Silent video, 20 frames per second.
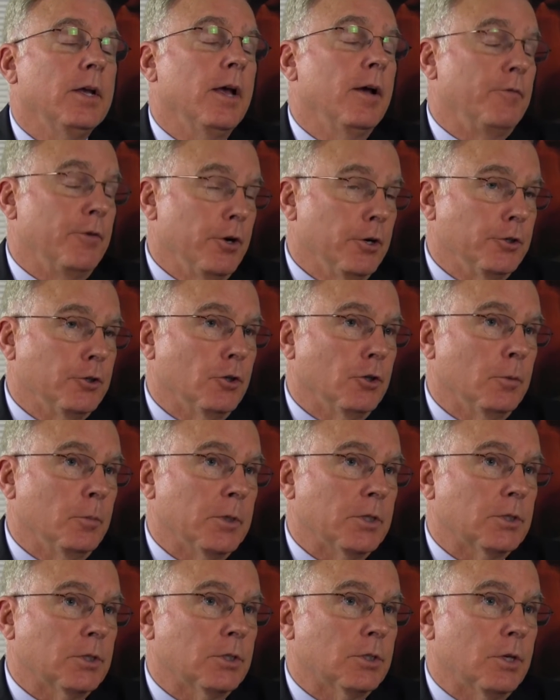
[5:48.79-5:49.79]
If you're doing
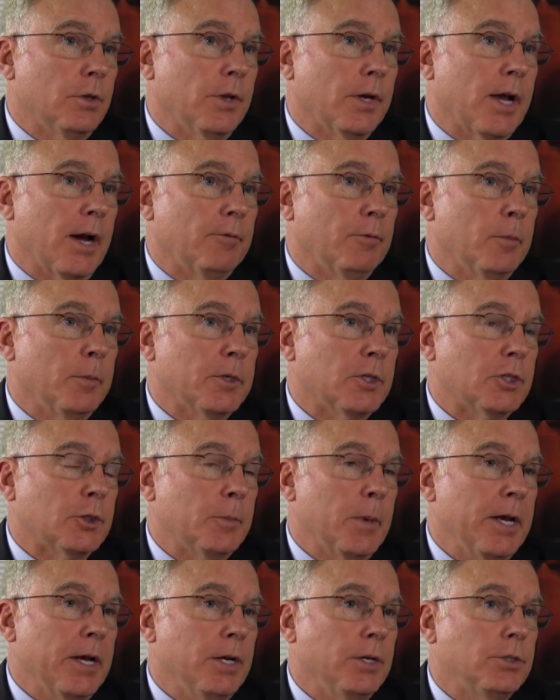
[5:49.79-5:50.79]
business in the government
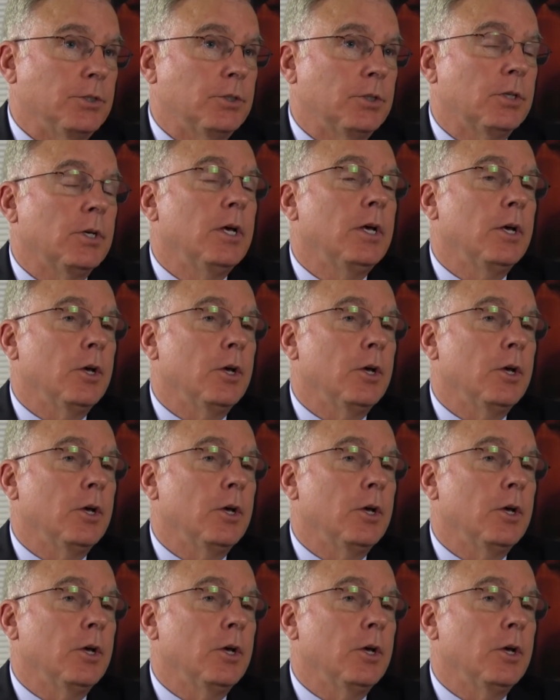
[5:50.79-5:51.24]
space,